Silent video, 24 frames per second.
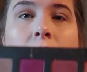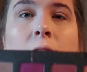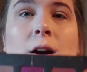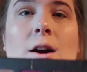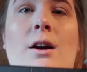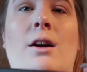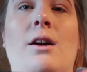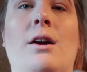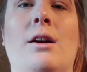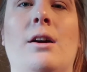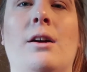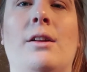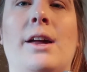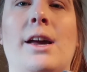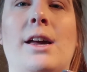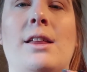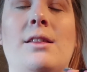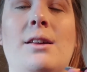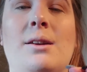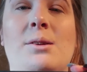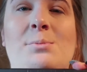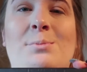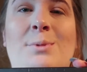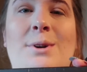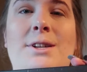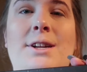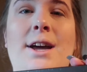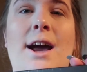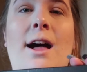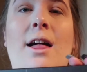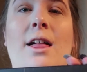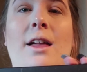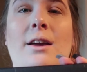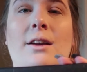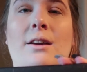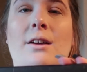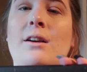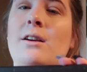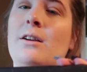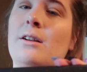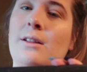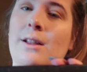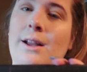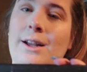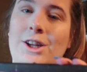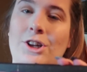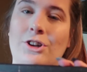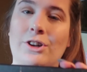are like these metallic
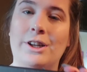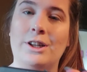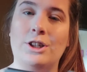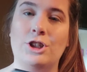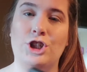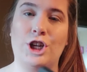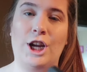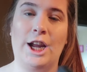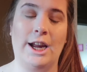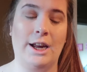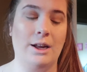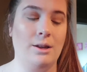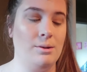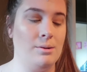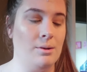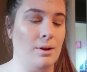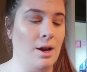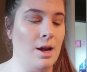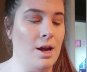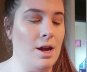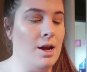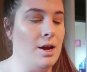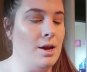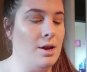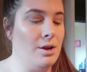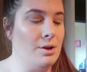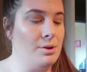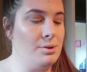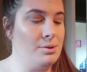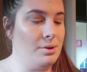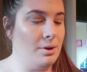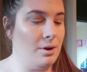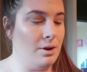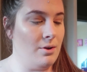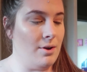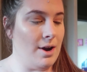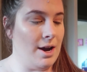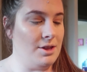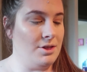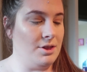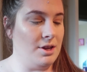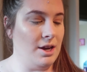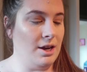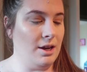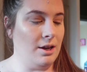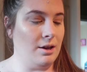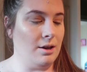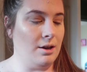glittery shades. So I
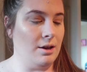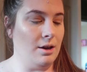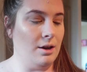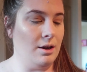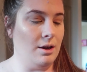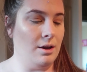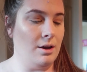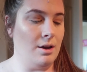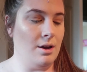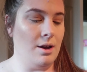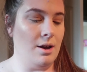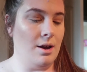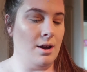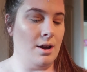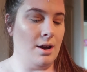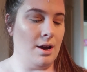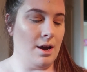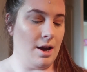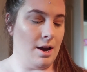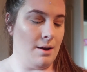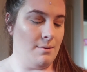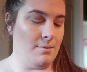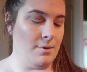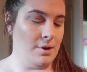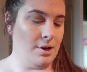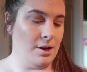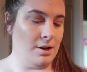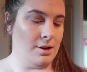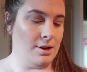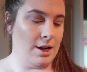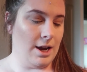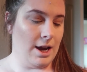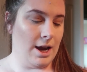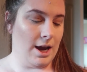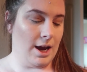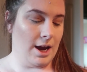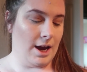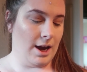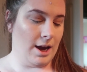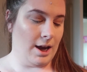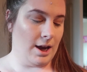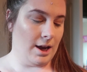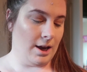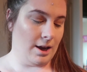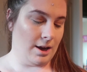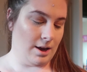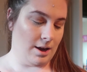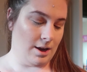think I'm gonna
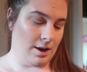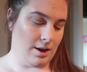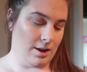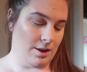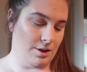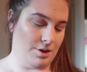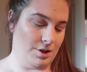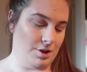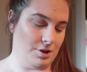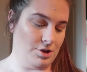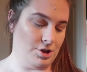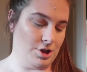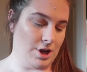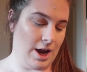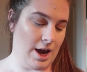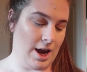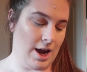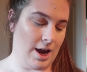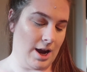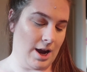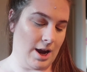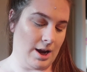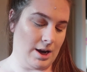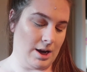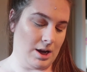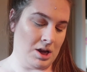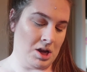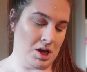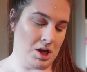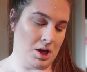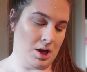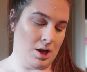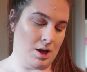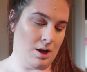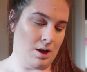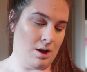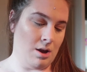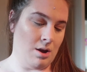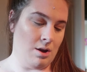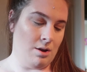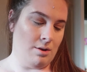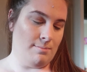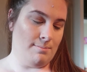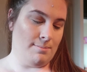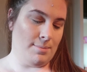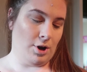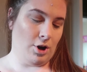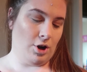take the shade
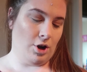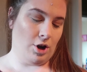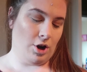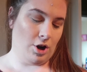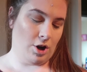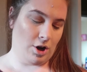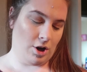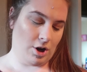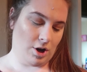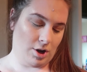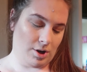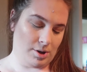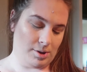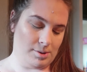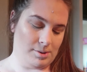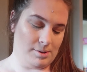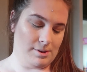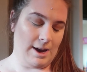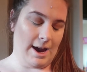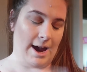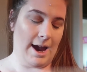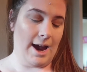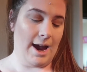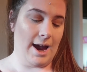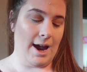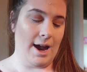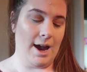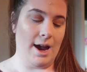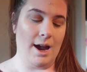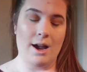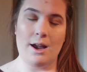Per Se,